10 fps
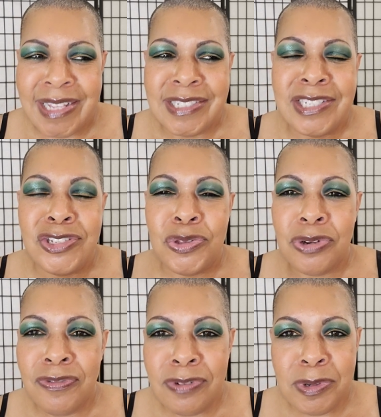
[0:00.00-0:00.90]
She's
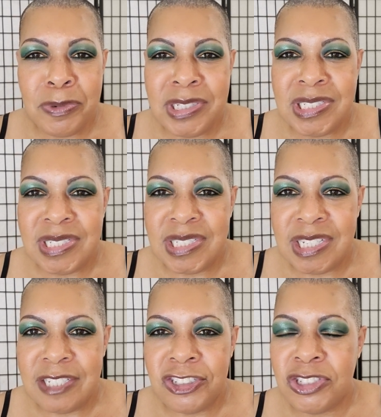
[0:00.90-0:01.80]
thoughtful with what she
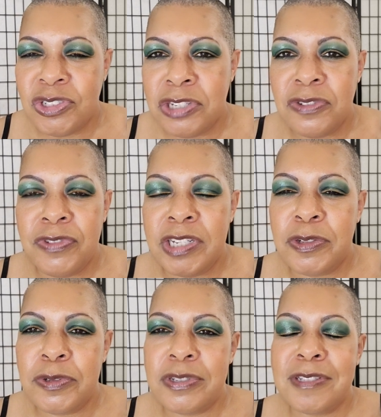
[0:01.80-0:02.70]
says. She starts her
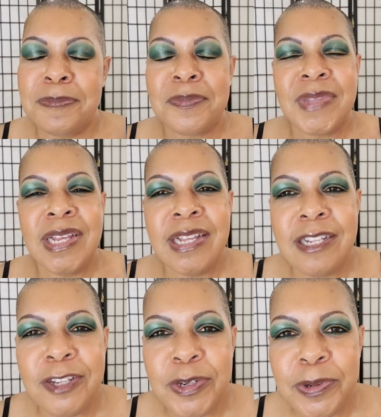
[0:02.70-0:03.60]
videos,
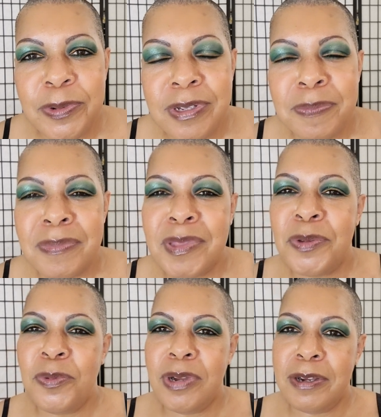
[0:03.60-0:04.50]
hello,
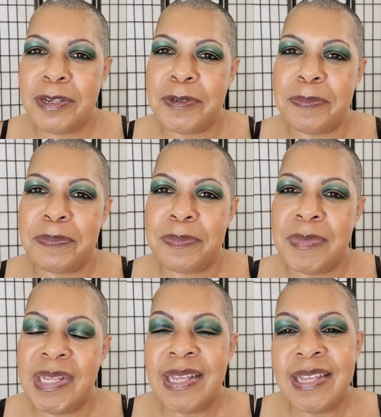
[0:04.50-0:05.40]
welcome.
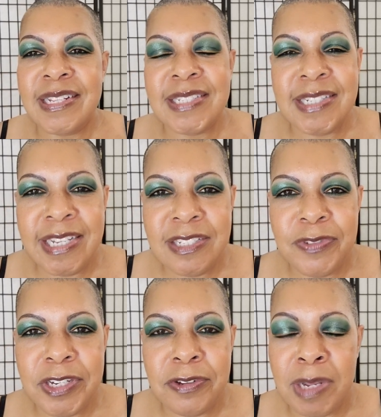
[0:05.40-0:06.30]
In today's
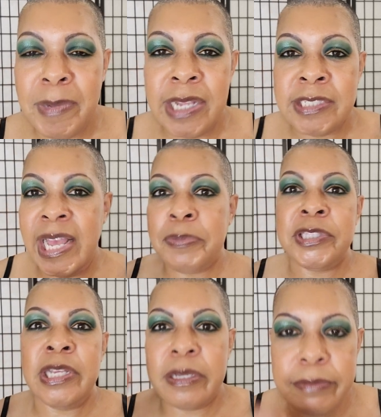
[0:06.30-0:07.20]
video, and I'm like,
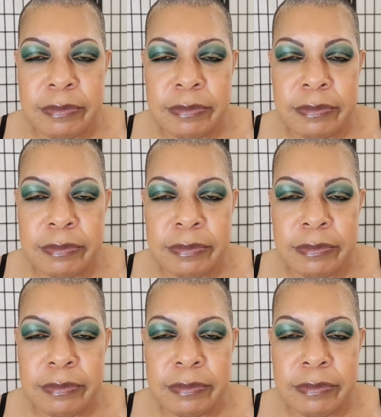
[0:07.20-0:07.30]
chapstick.